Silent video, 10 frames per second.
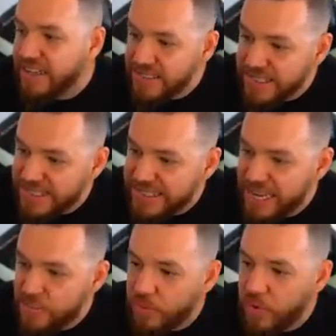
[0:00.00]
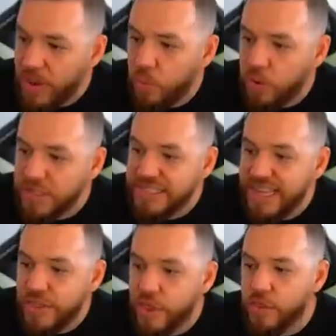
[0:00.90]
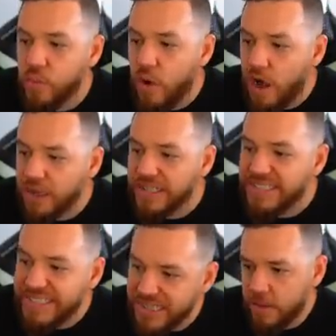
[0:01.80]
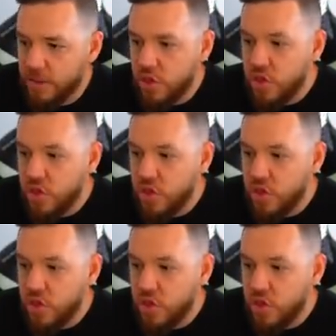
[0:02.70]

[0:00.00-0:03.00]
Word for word: unsustainable and will send the wrong signals.